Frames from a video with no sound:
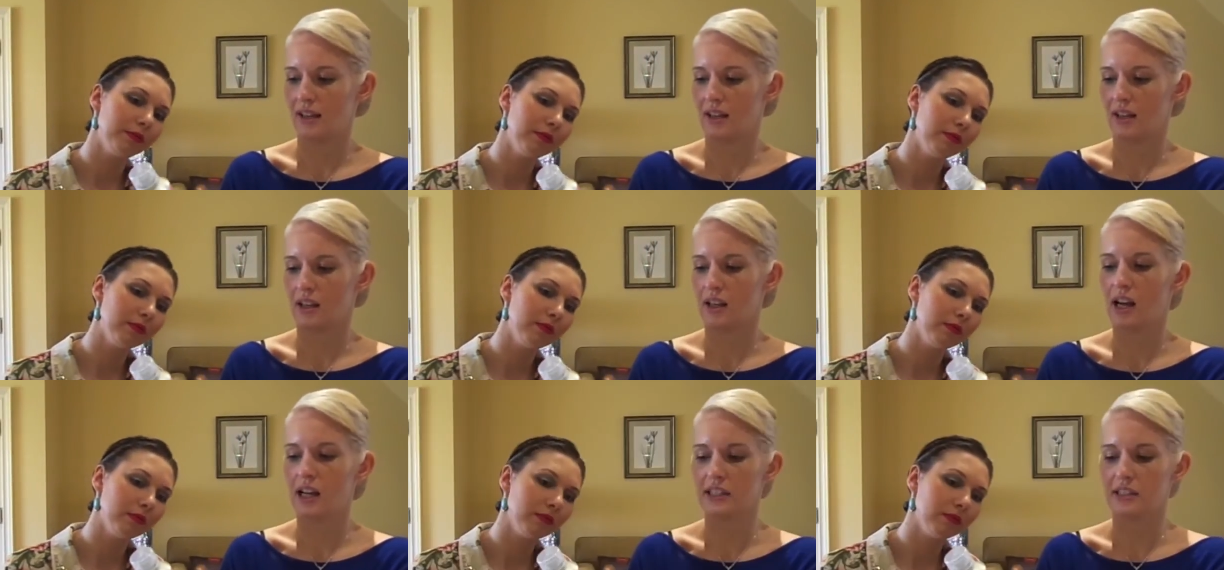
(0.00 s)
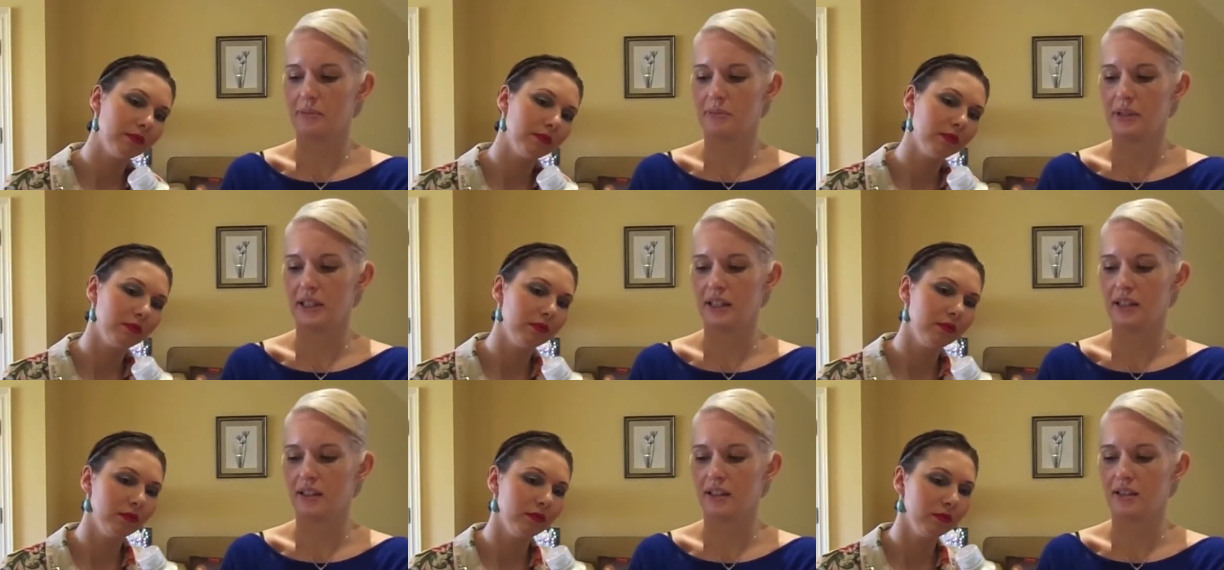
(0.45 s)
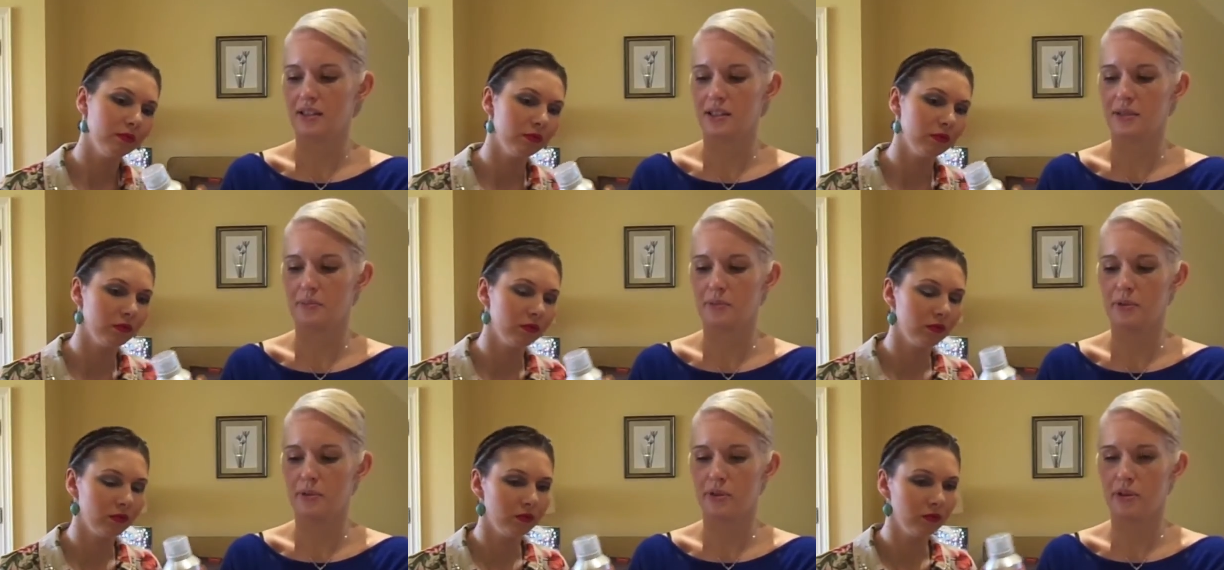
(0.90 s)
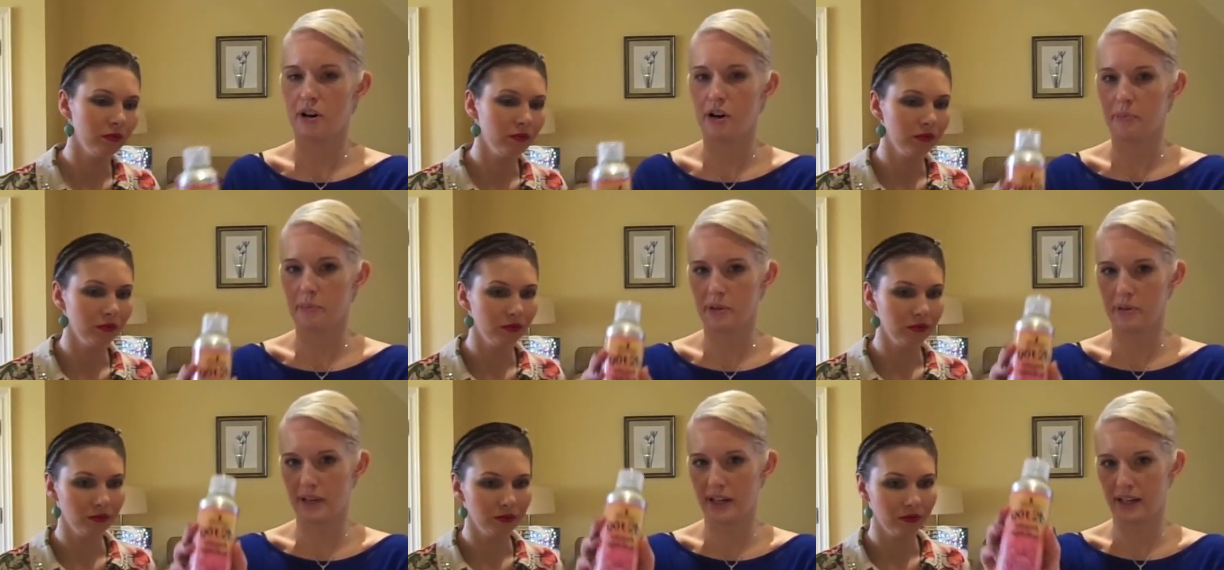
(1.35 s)
Speaker 1: Got to Be Smooth
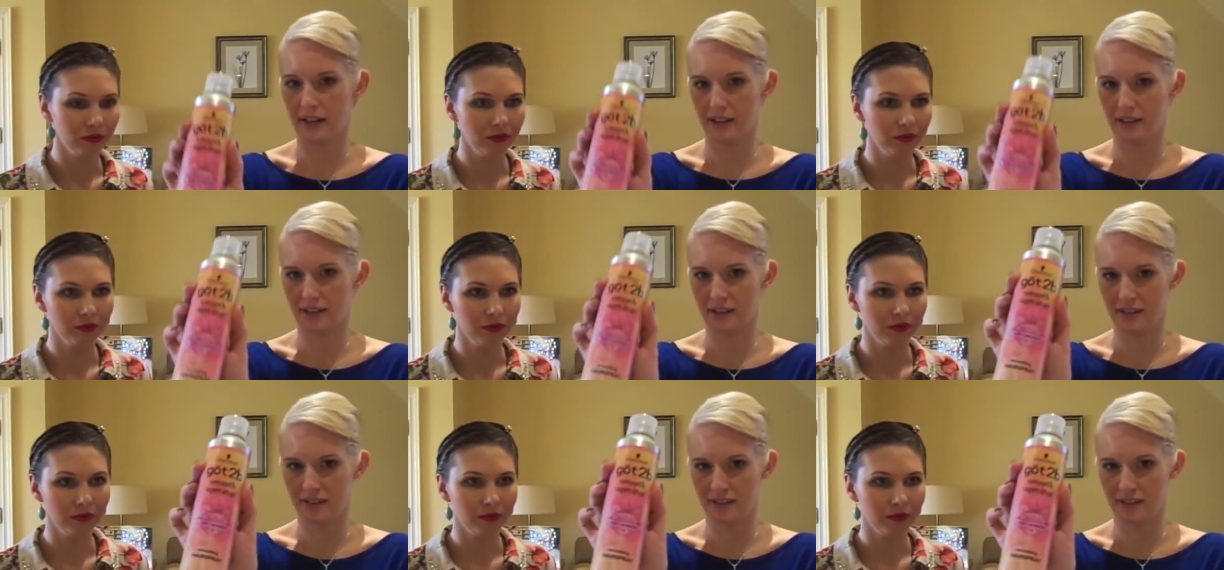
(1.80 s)
Operator.